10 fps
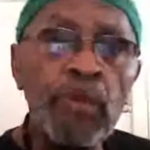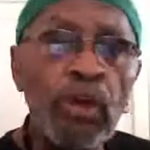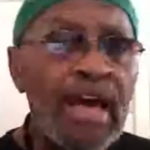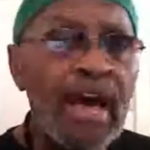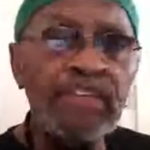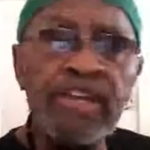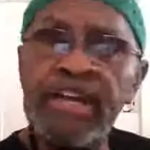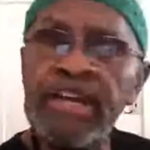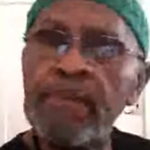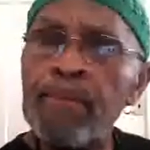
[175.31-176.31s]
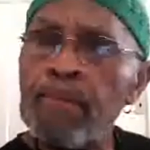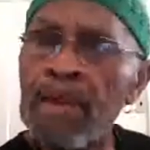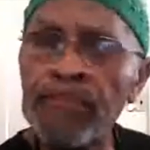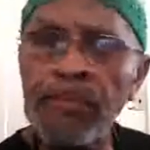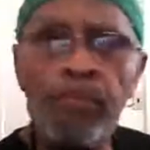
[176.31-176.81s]
utilizing any
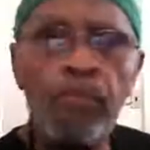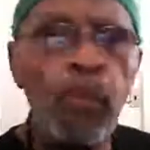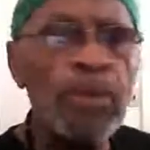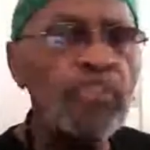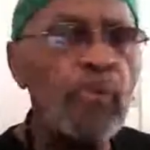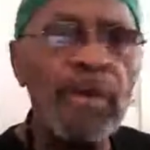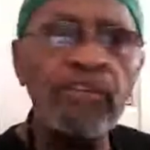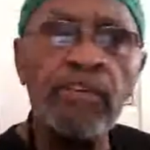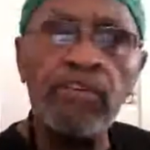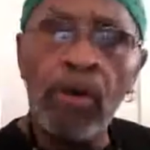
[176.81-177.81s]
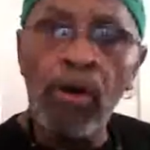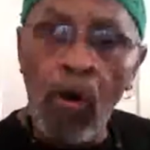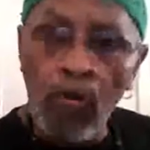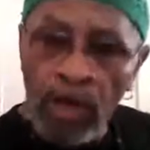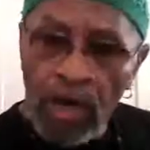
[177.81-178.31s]
method whatsoever to
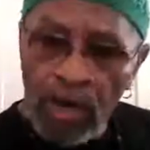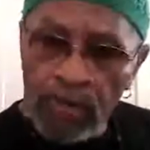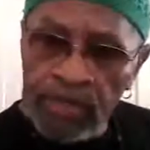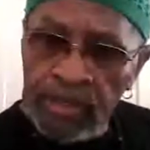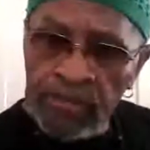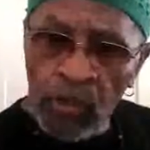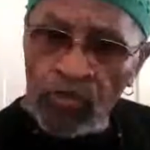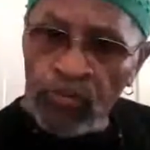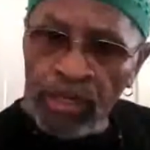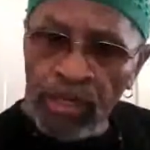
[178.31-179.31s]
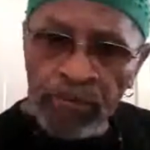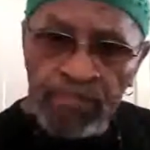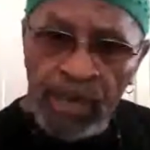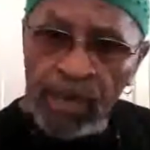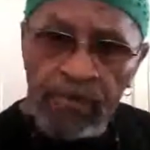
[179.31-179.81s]
overcome them. Those who become
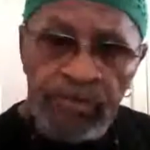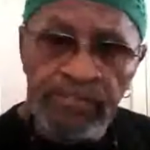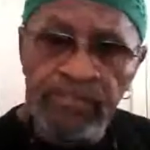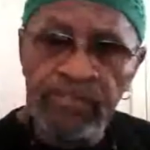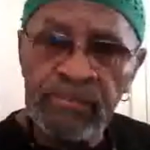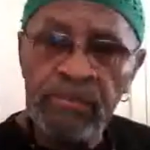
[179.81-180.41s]
terrorists.